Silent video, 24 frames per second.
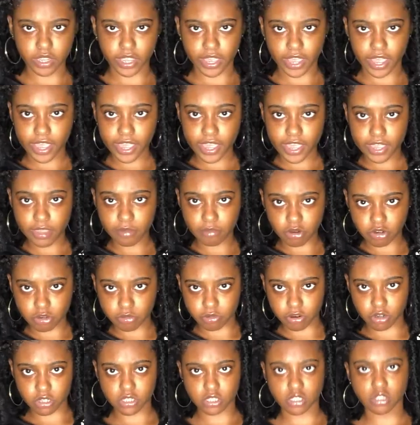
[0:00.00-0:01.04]
Okay, I hate middle
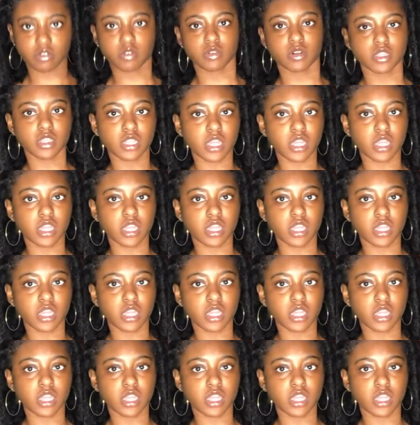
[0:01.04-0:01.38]
parts though.